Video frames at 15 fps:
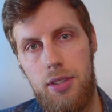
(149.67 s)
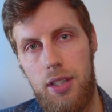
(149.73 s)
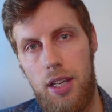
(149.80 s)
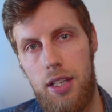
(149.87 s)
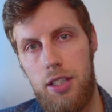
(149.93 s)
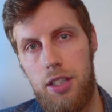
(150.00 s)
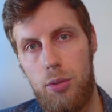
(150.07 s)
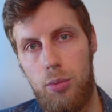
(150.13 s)

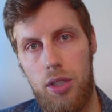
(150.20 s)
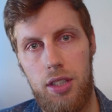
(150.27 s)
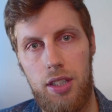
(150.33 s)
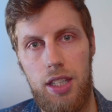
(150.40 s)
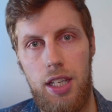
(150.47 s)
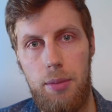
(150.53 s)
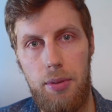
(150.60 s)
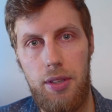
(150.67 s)
and you want to
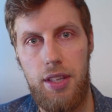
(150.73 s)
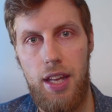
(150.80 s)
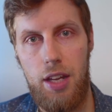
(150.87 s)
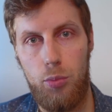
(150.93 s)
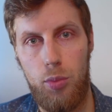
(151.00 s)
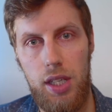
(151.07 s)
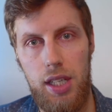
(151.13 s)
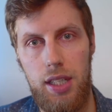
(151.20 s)
keep it that
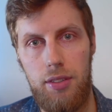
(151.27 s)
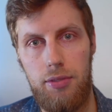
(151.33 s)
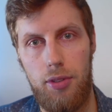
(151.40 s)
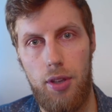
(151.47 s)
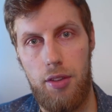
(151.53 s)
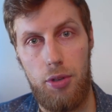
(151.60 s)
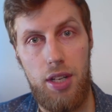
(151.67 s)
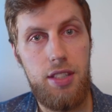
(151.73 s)
way for
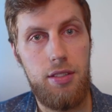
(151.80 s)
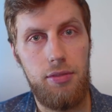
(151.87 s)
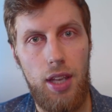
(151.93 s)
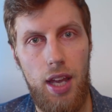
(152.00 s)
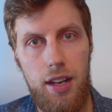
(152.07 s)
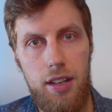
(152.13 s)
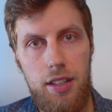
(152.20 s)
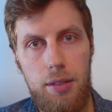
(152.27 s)
the rest of
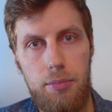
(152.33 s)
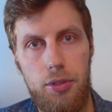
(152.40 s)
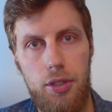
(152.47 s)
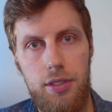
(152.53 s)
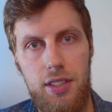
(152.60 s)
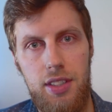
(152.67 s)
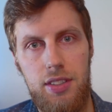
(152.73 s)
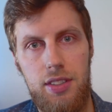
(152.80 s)
your editing
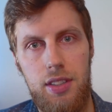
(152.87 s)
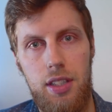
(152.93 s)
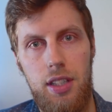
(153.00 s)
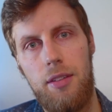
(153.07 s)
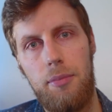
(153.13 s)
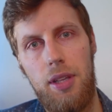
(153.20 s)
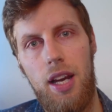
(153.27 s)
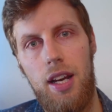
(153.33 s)
process,
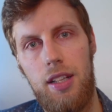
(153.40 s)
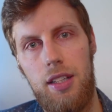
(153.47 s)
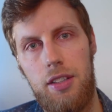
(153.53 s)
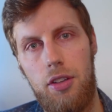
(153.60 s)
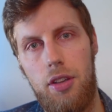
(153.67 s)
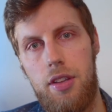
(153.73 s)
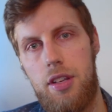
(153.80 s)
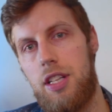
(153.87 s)
simply highlight
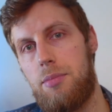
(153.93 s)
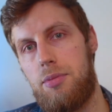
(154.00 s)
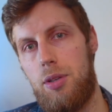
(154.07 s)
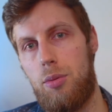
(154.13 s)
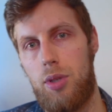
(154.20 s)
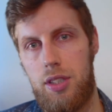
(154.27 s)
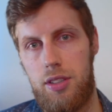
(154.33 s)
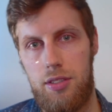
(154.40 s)
all the clips you
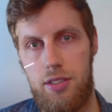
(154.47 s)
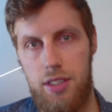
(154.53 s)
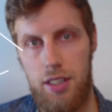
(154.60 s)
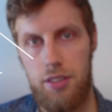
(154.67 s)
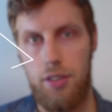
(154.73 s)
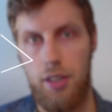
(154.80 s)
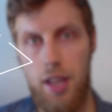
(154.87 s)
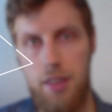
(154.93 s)
want to
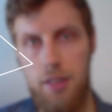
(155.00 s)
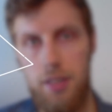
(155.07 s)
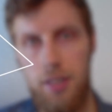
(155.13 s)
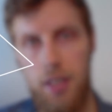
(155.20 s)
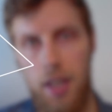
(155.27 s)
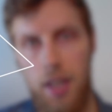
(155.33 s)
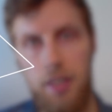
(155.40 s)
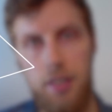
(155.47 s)
stick together
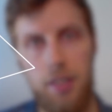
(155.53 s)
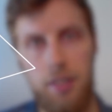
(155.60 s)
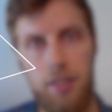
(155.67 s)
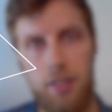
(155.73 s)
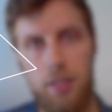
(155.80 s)
and hit